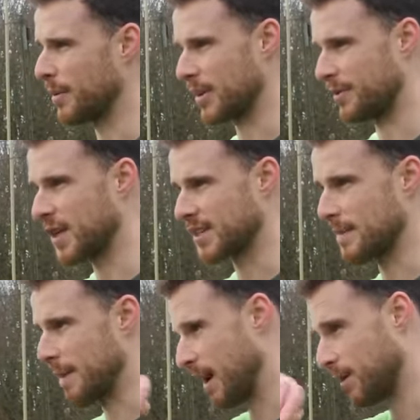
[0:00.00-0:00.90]
but just think,
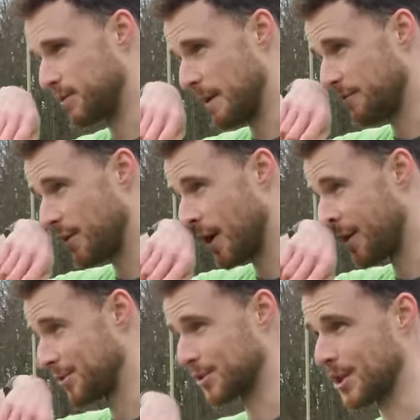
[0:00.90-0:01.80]
I want to go
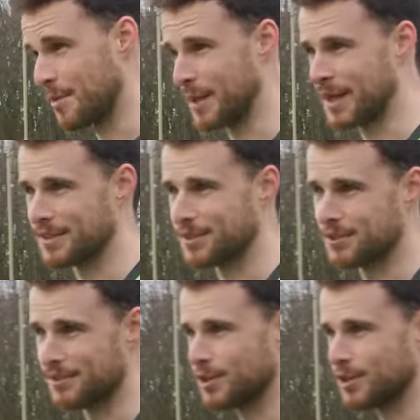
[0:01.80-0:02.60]
with it 100%, yeah.